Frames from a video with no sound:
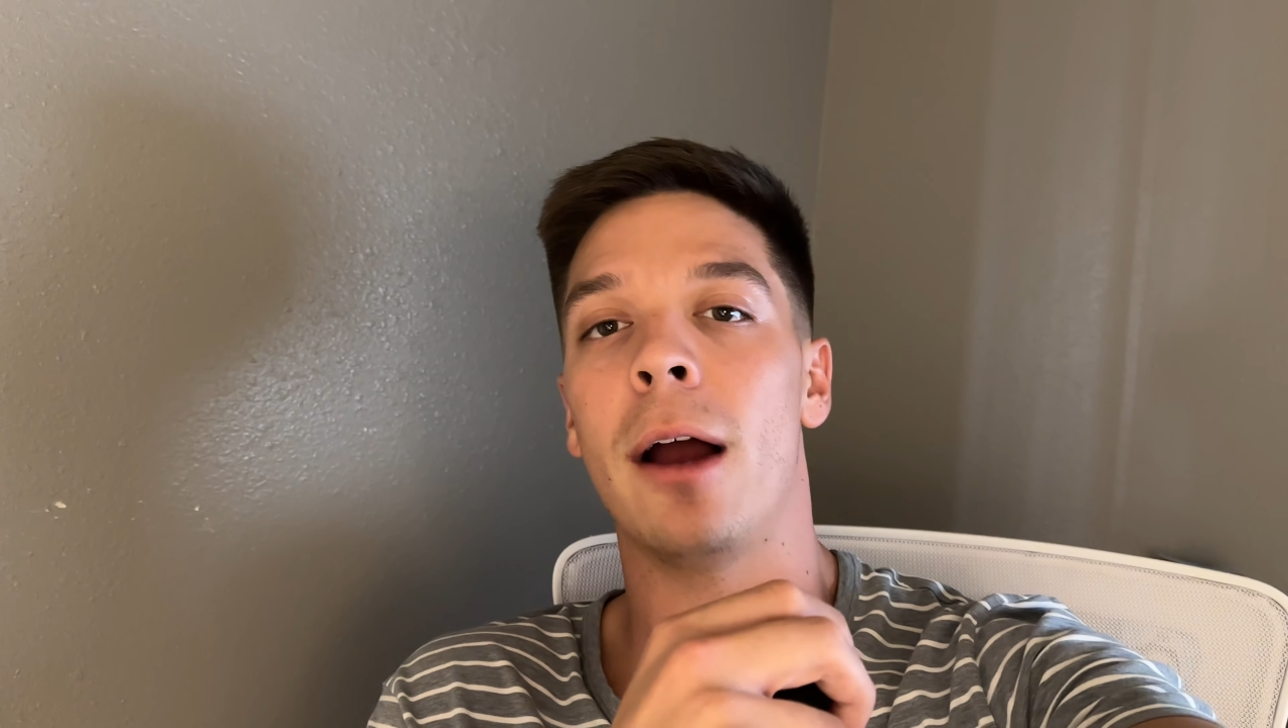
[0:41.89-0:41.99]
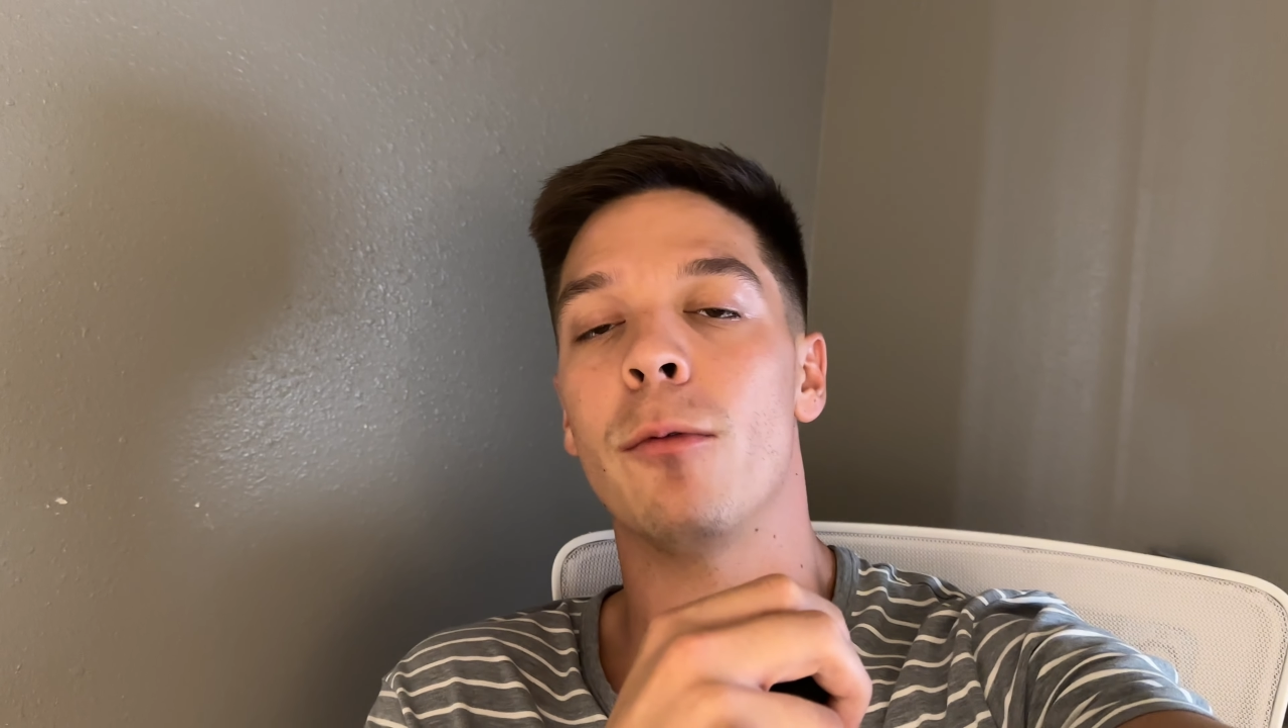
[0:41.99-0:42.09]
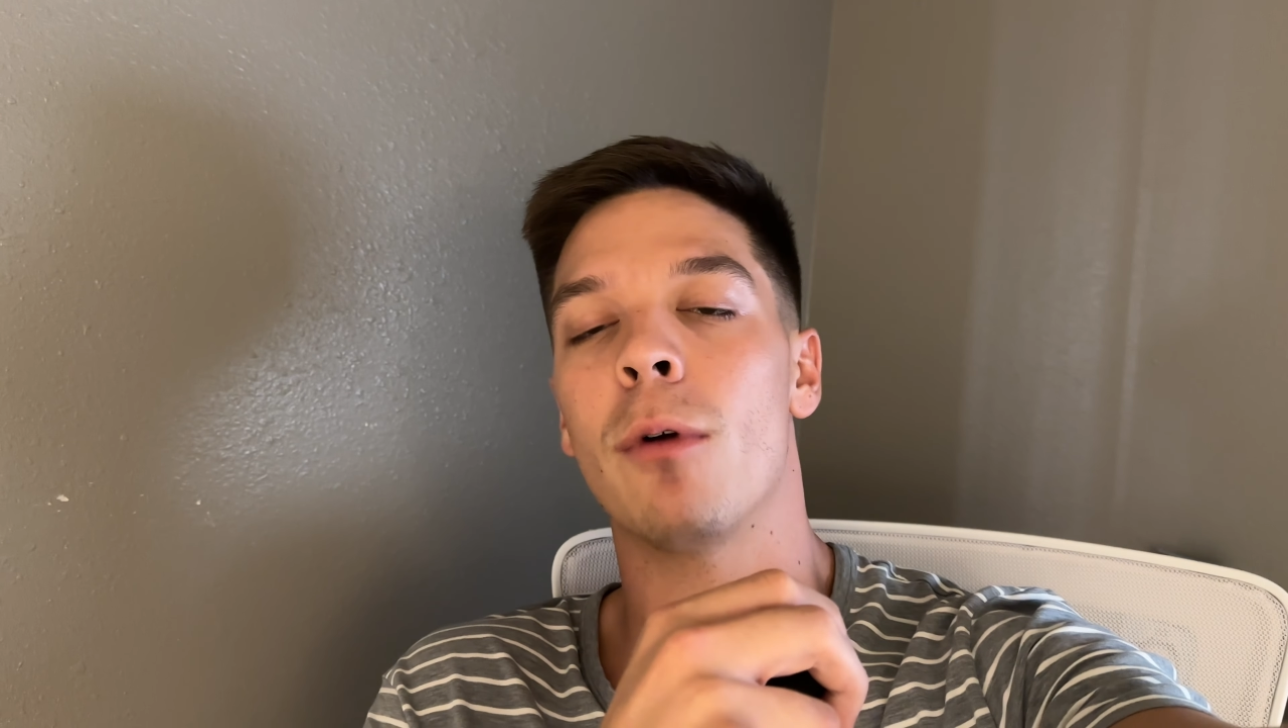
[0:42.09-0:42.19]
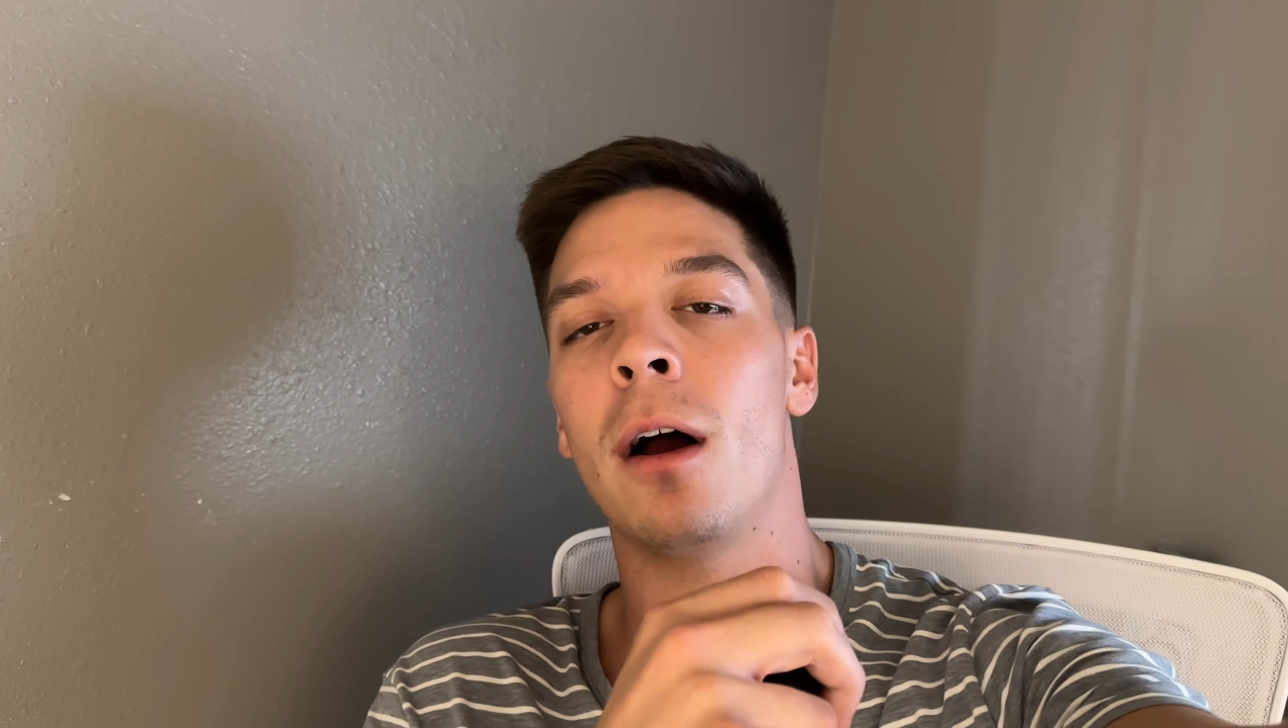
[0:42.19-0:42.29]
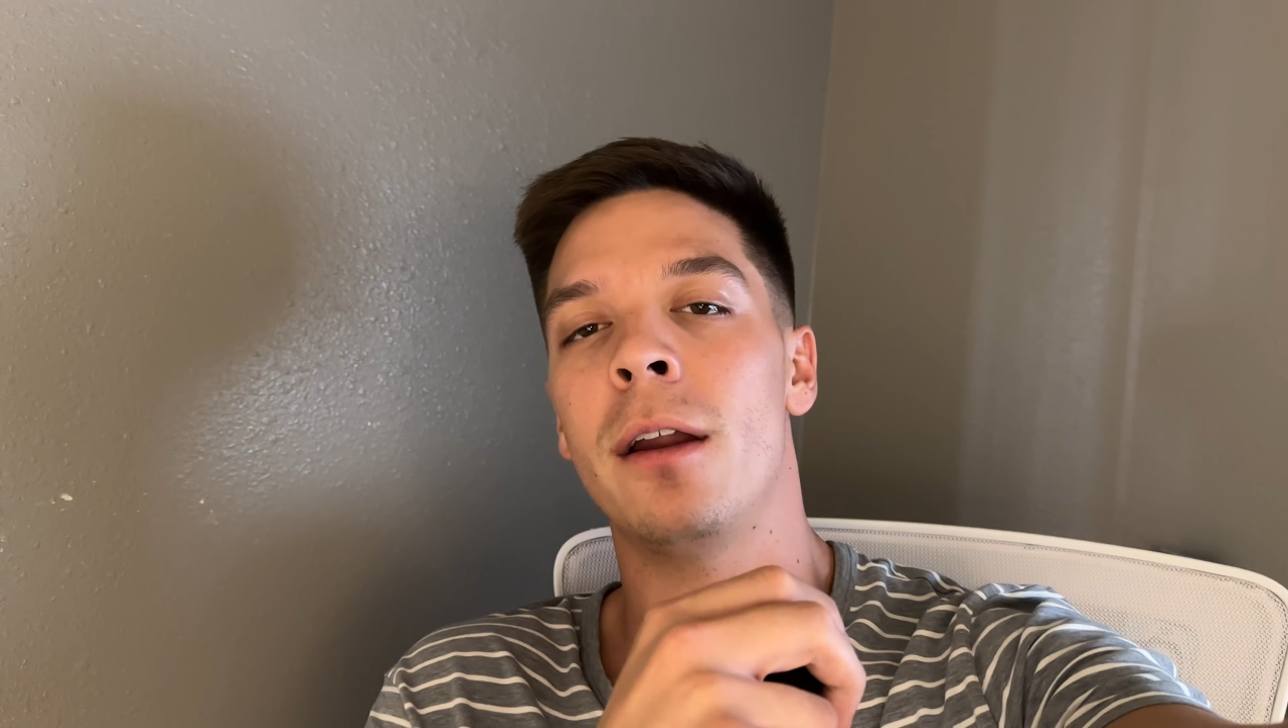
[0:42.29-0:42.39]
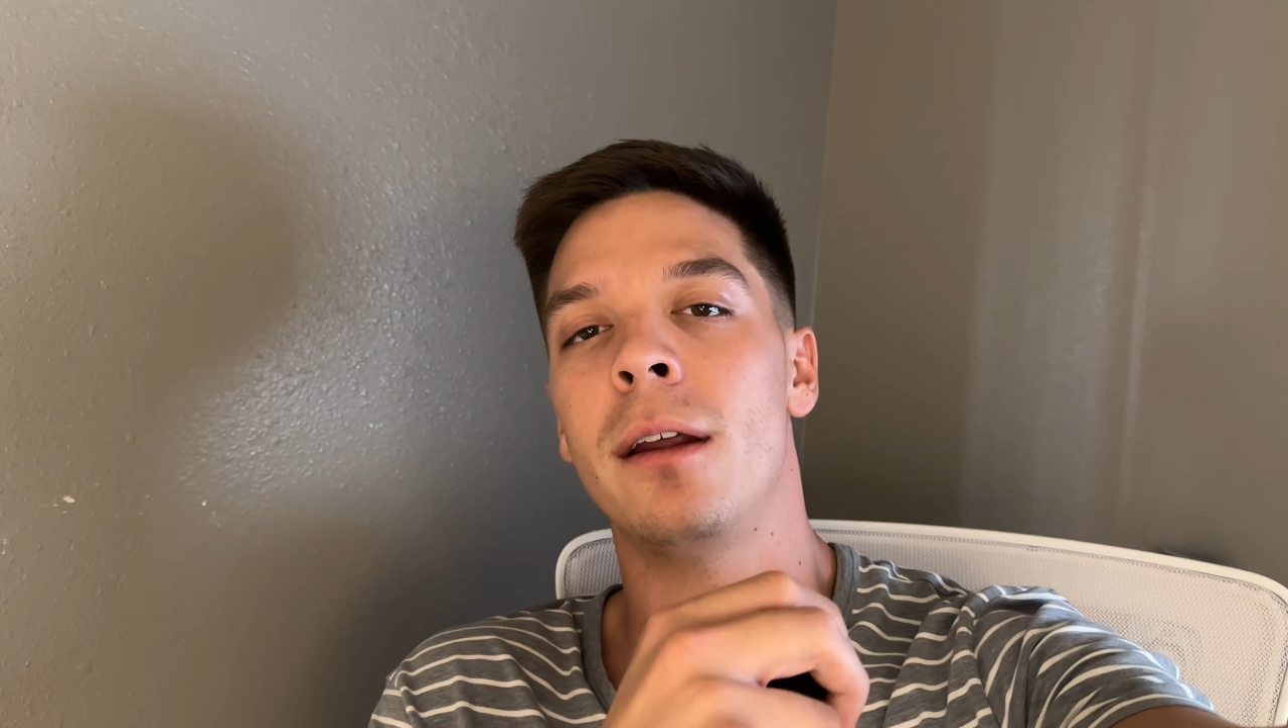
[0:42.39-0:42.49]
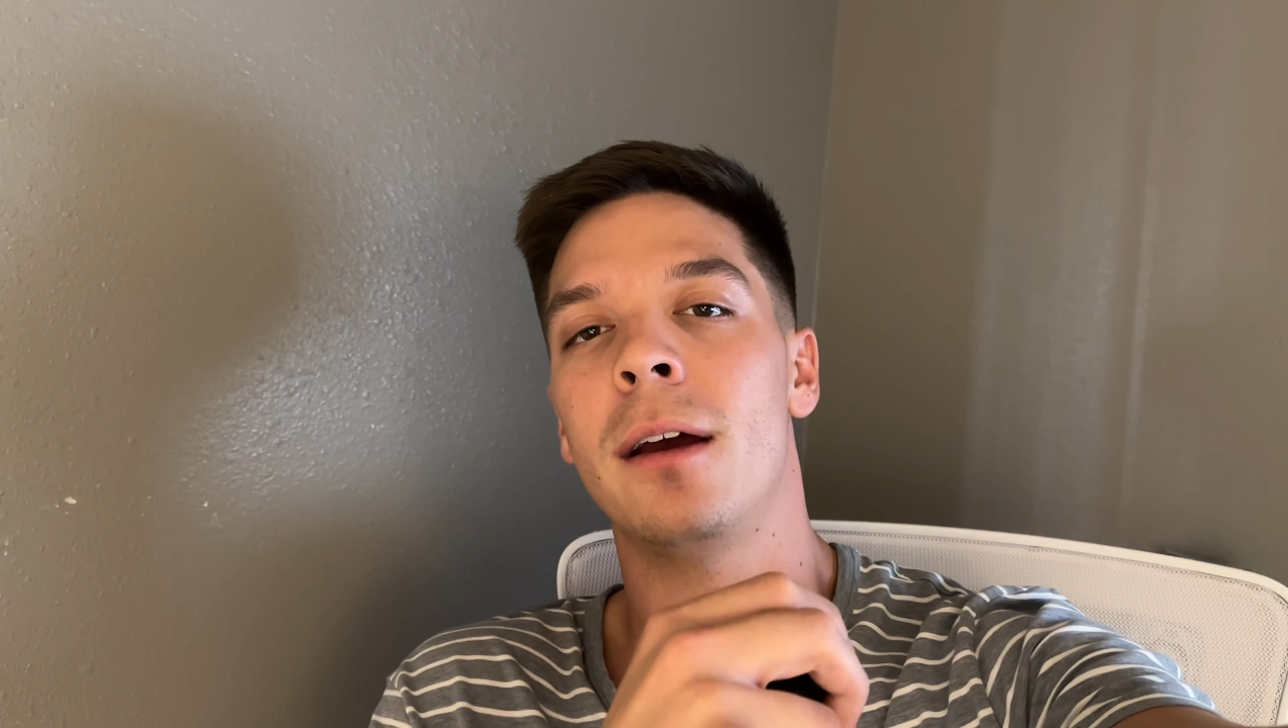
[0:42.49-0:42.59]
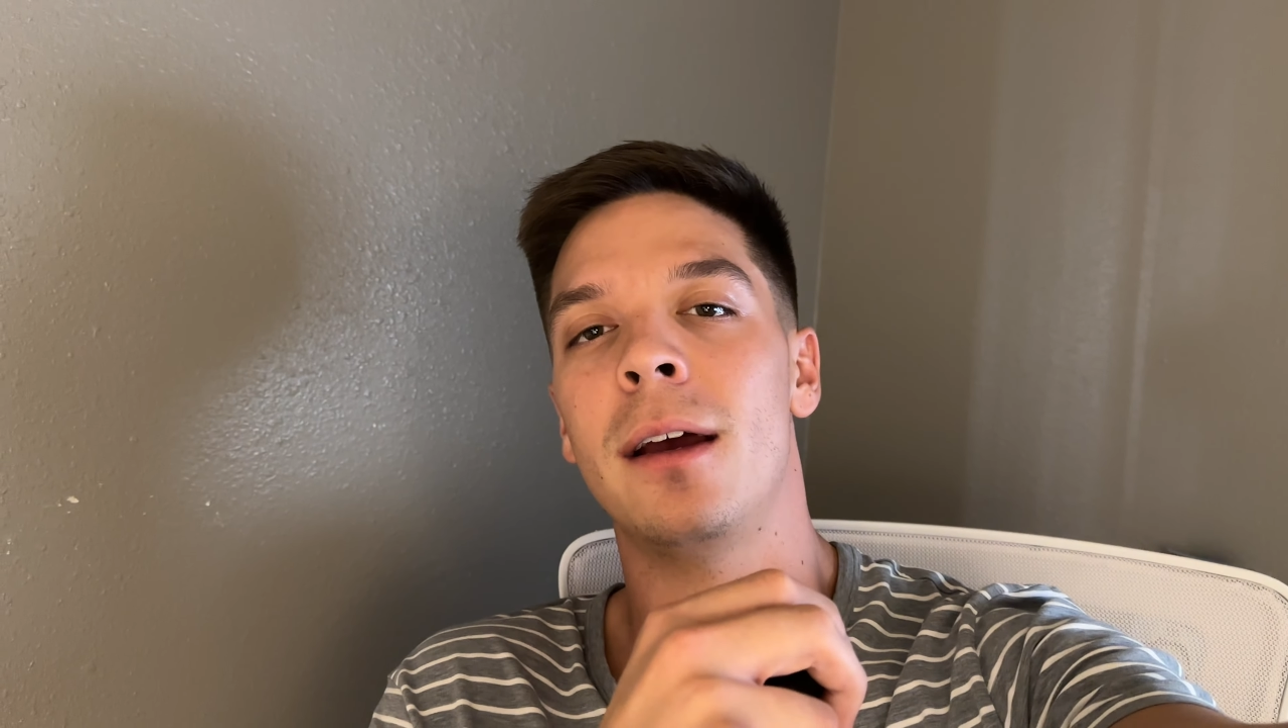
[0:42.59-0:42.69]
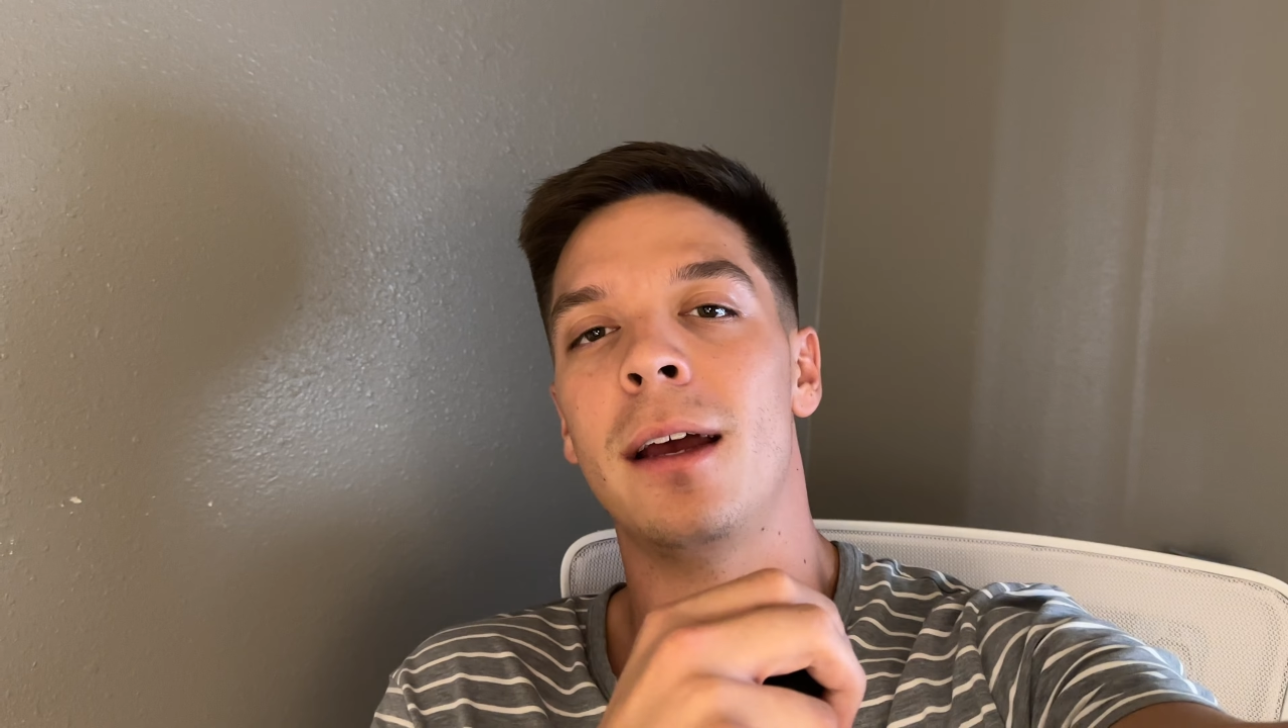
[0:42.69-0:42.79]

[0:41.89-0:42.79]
run